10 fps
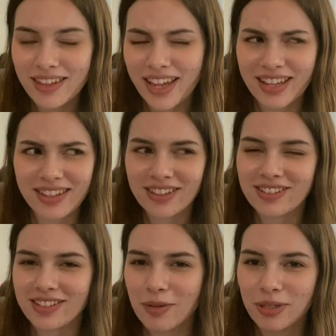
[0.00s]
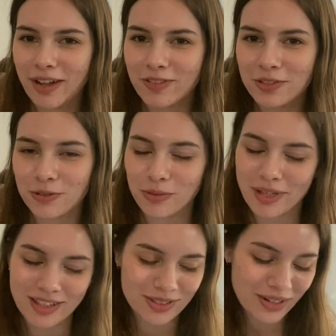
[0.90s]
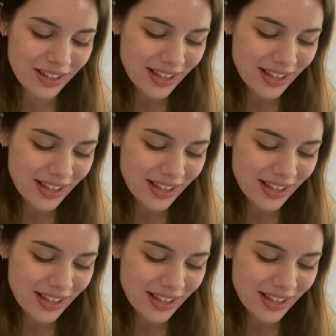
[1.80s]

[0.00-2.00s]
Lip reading: And I think there's a couple after Social Path as well,